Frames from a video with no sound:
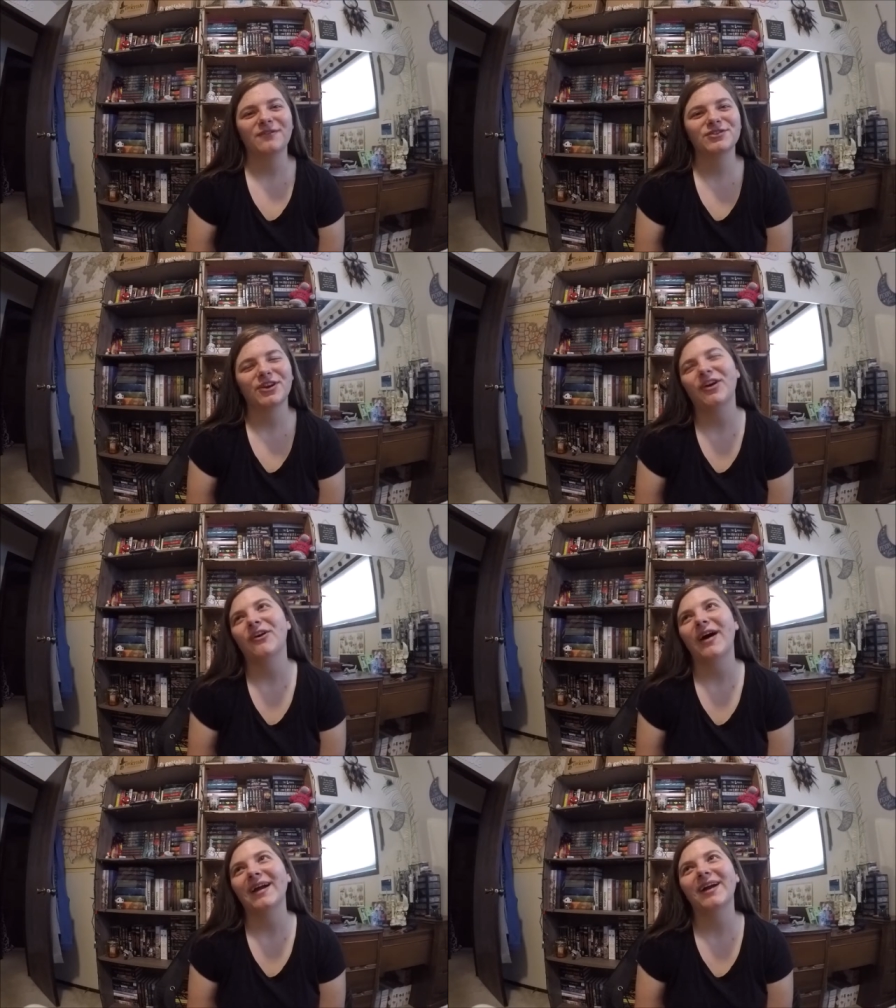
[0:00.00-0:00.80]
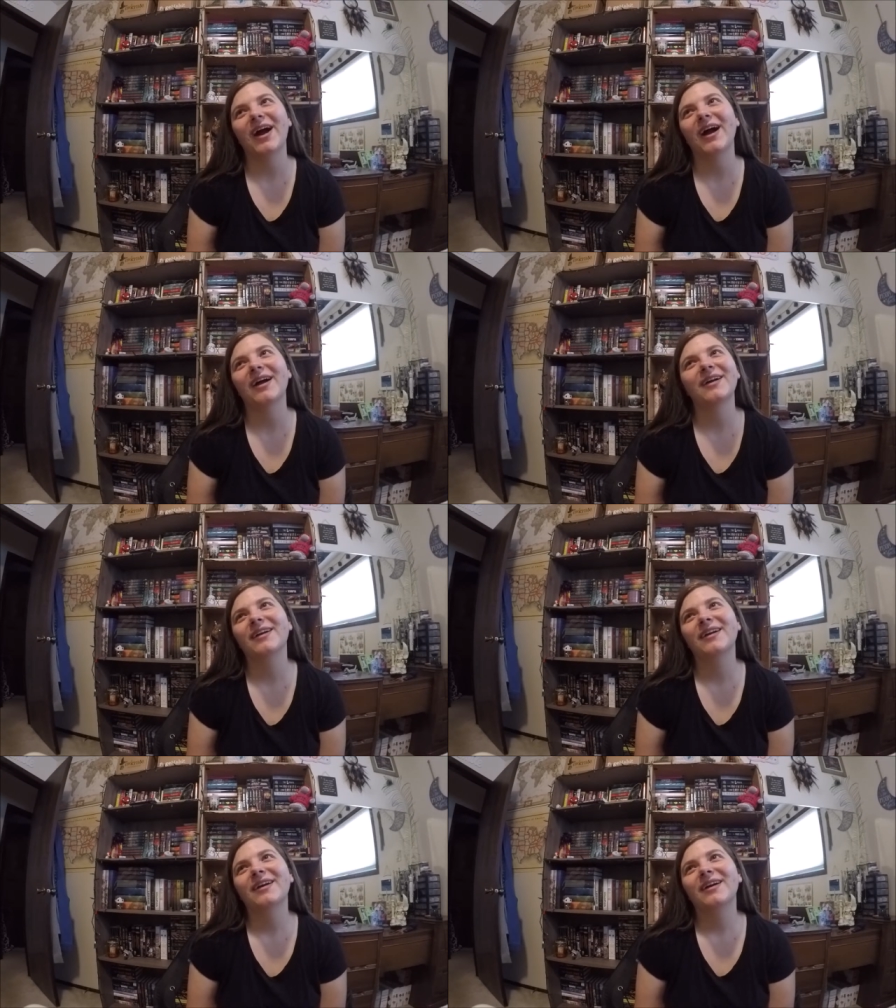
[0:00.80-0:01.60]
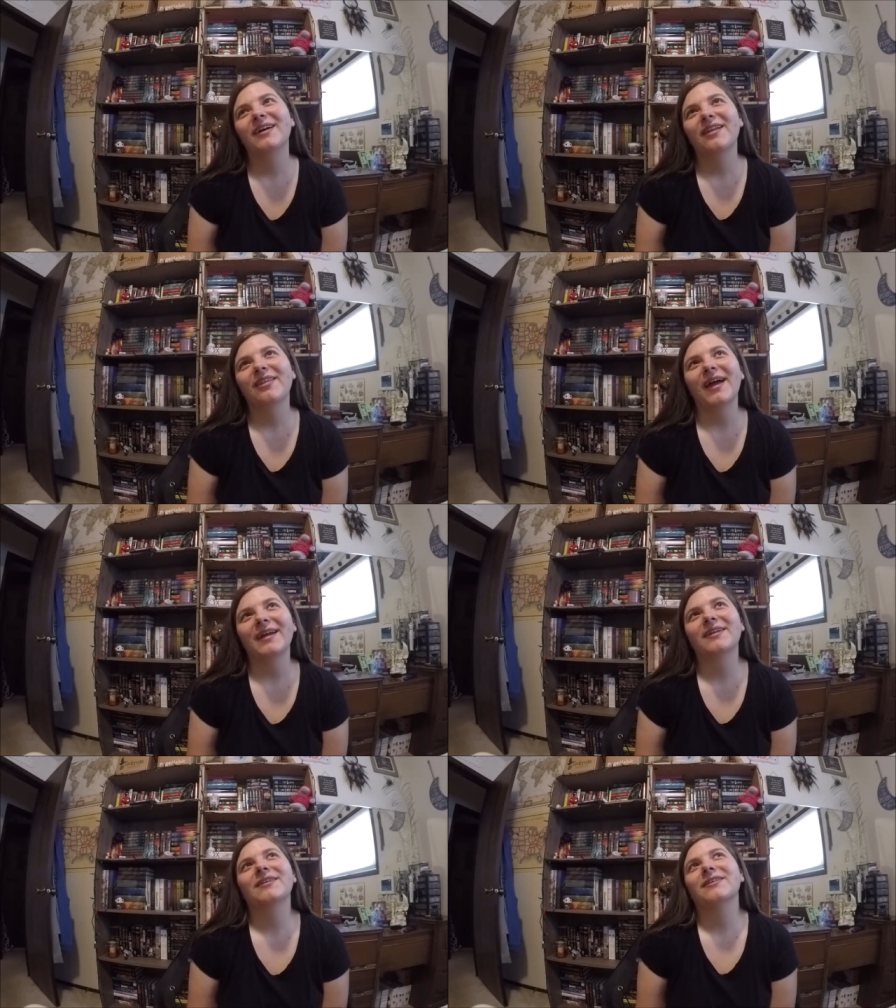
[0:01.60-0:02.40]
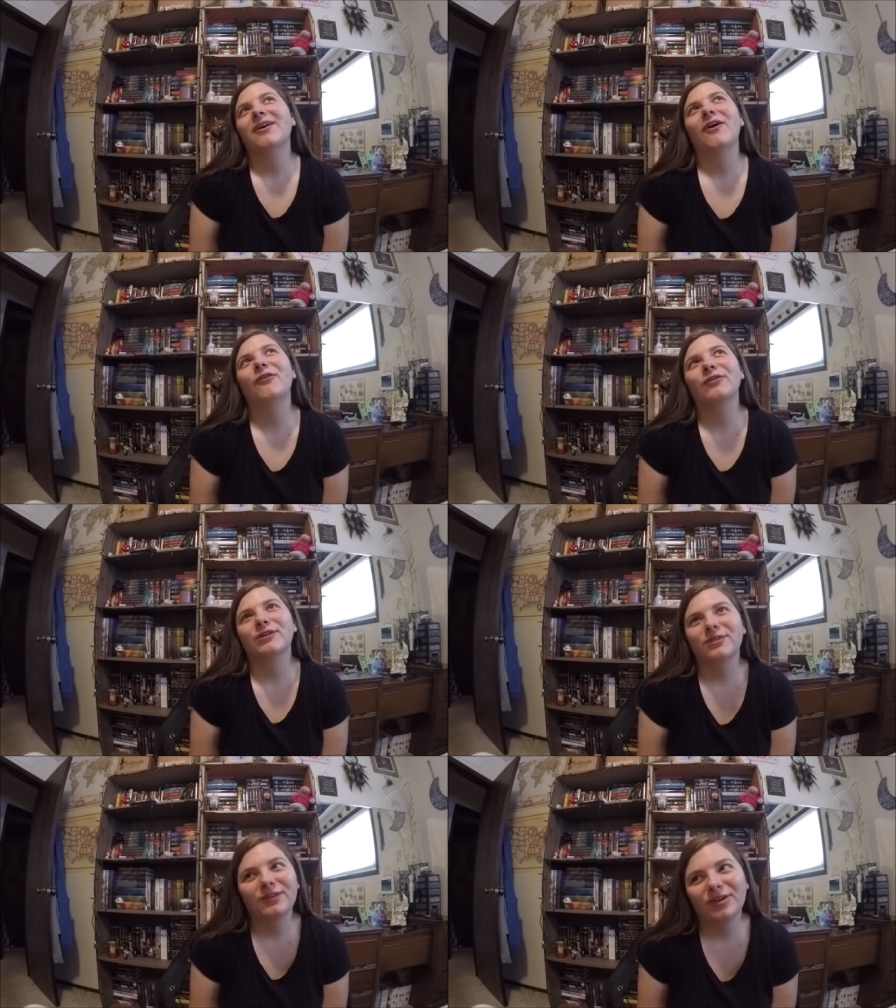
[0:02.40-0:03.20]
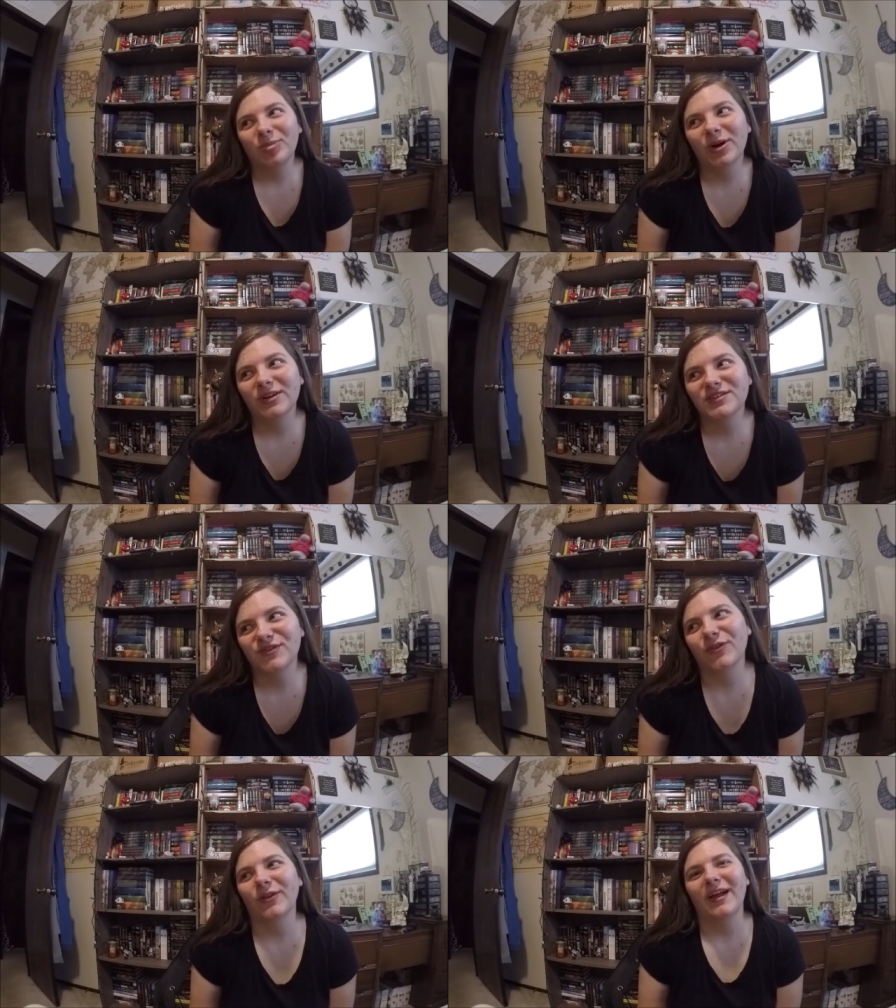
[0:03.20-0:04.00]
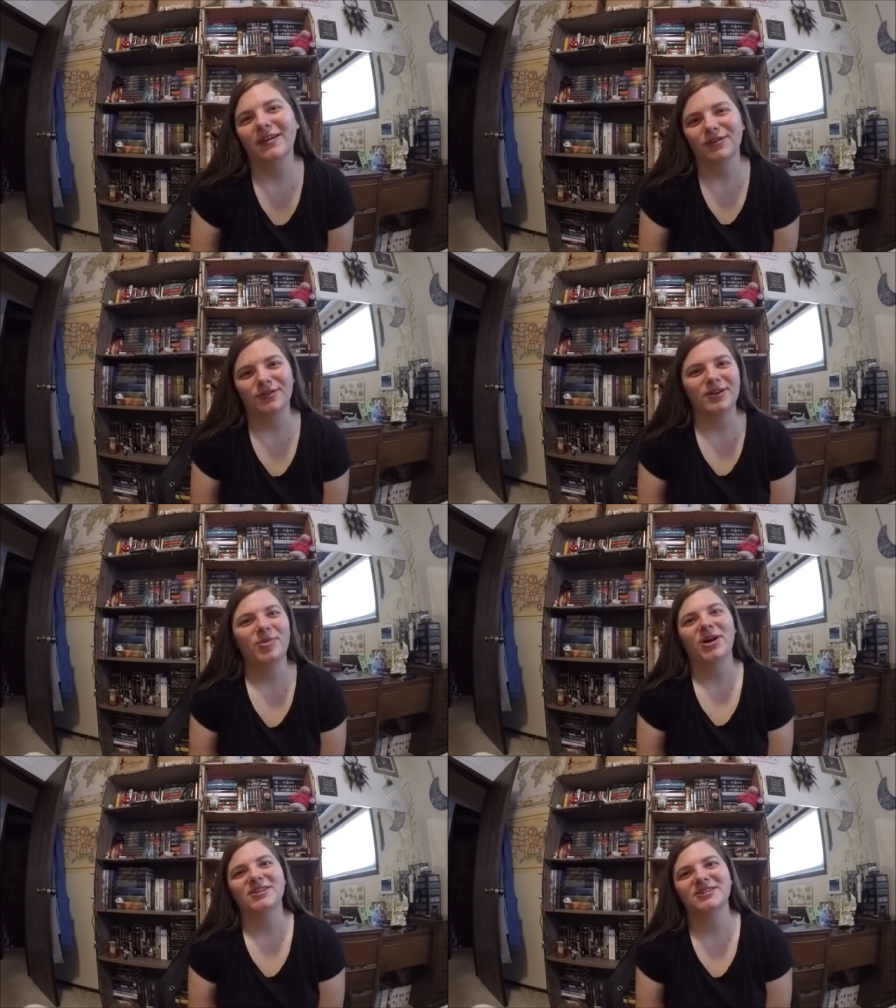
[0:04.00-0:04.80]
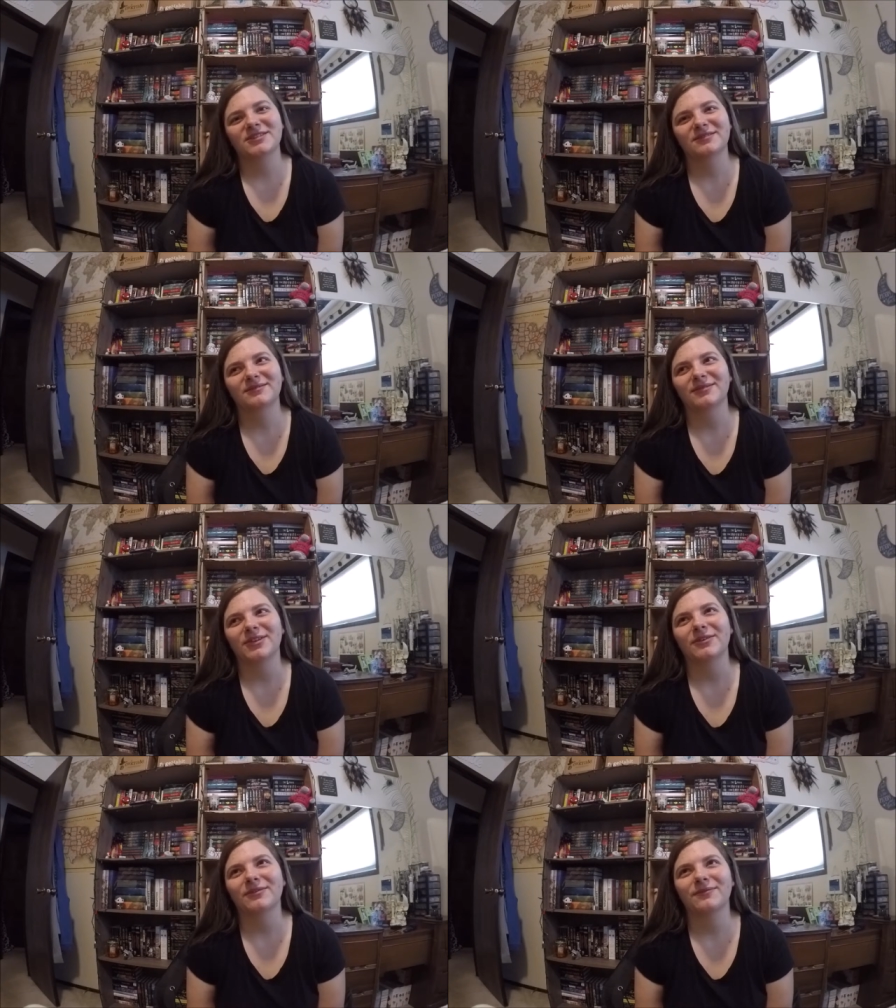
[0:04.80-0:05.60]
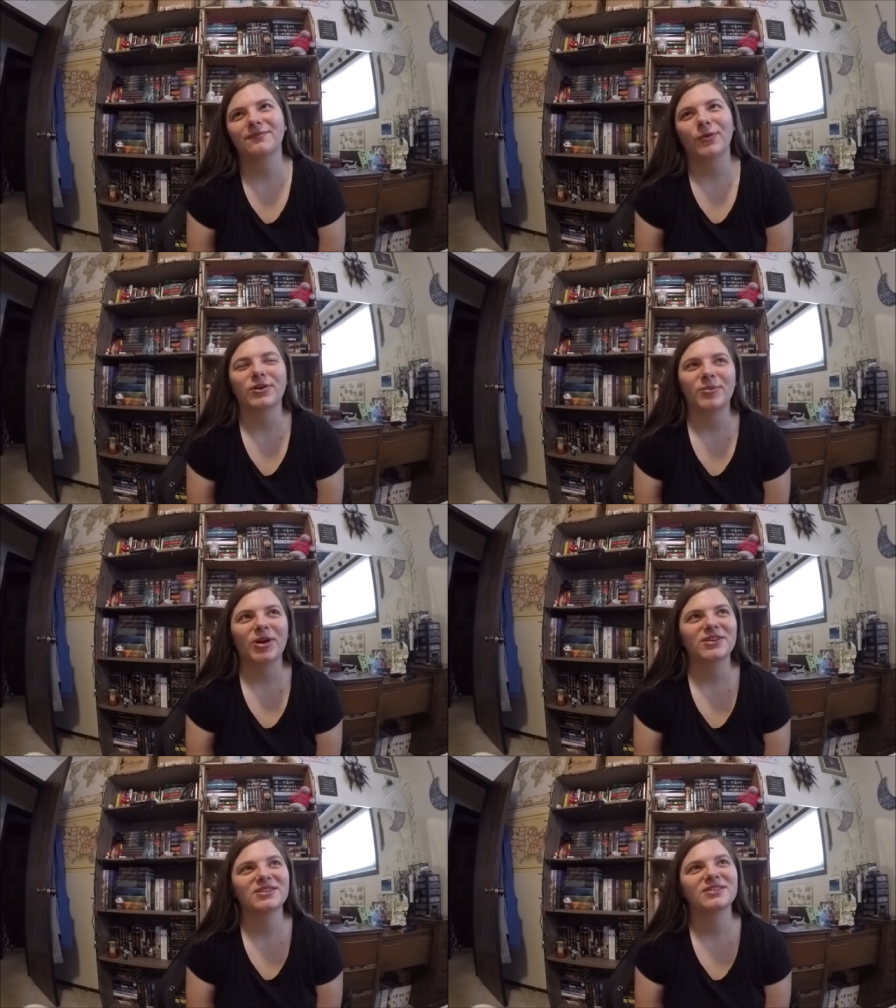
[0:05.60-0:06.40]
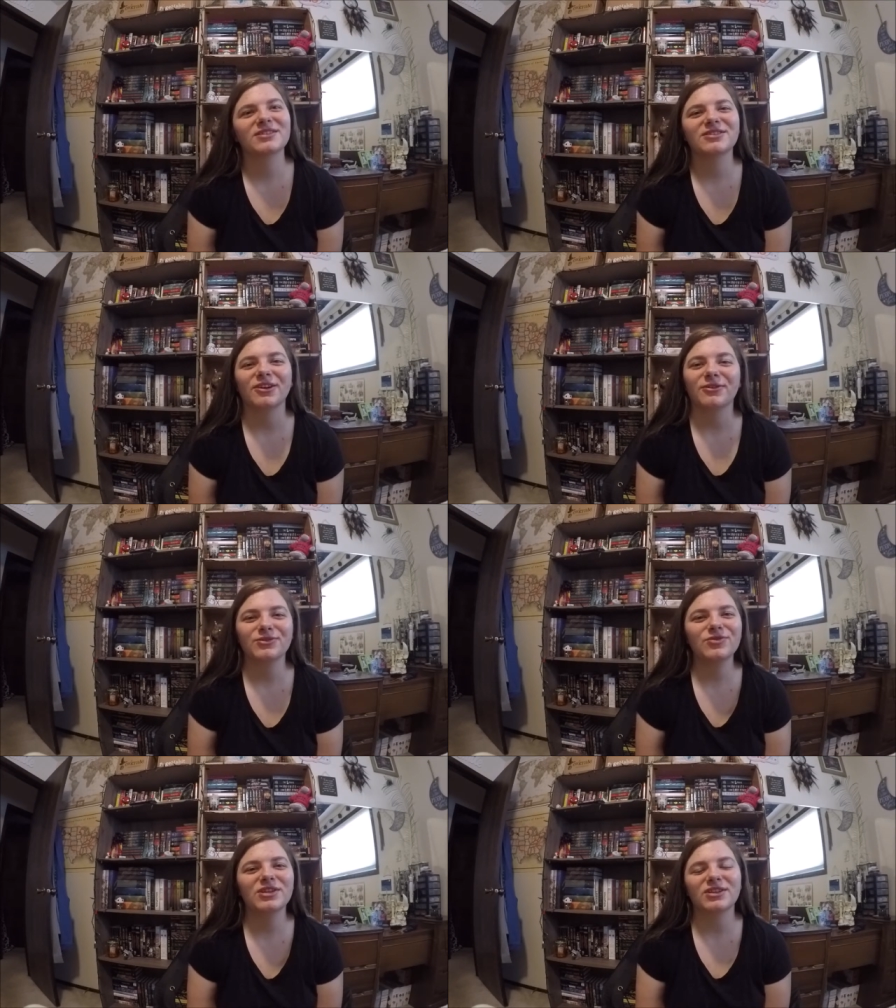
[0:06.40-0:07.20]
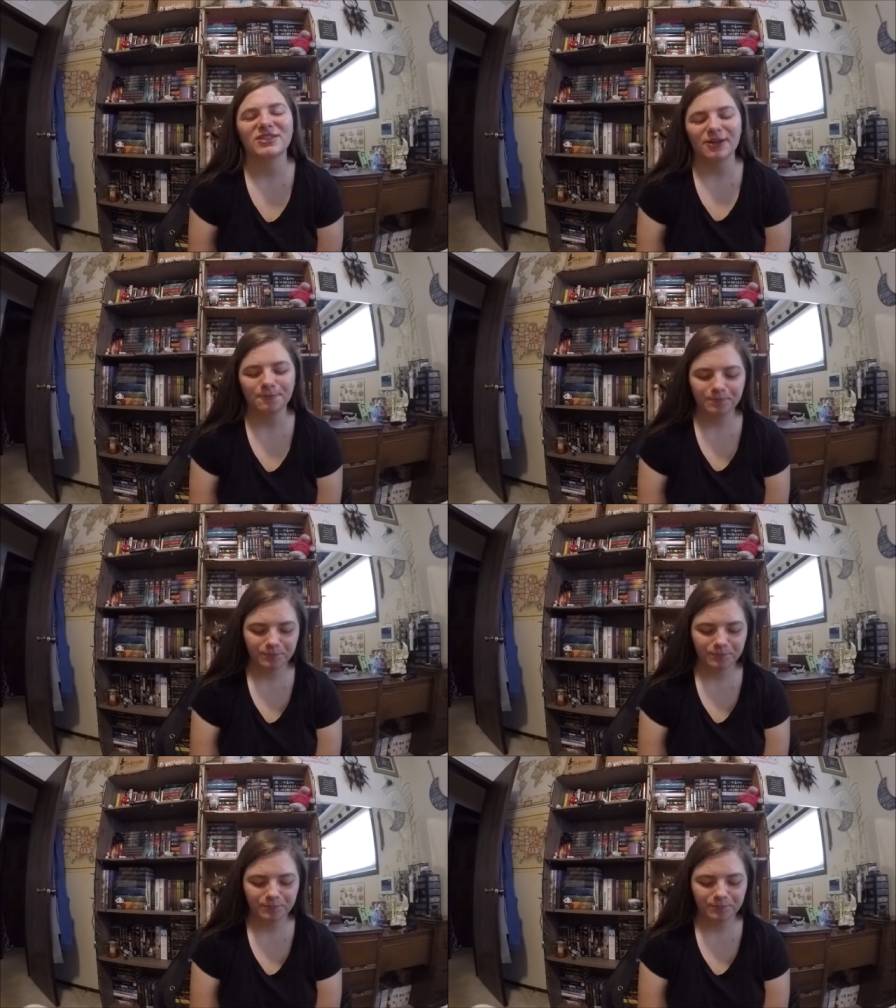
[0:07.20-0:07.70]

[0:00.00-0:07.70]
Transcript: So I got like over thirty books for like thirty bucks or forty bucks. So it's a really good deal.